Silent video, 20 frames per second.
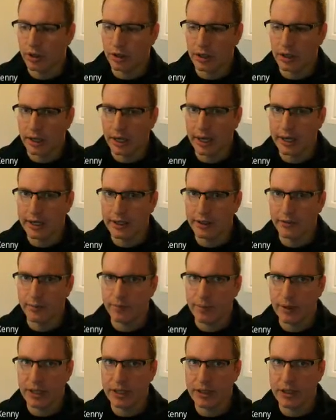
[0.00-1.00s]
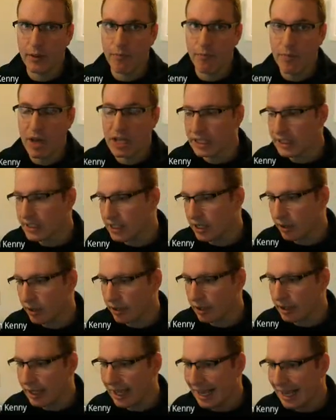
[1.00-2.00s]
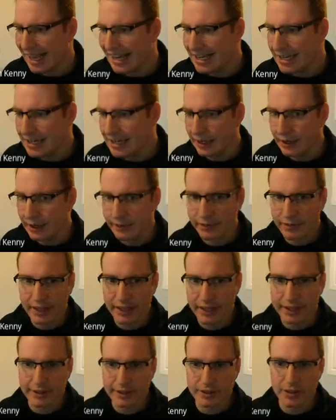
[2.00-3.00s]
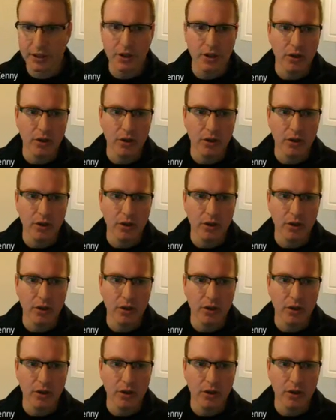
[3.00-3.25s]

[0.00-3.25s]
kind of be in the military end of things,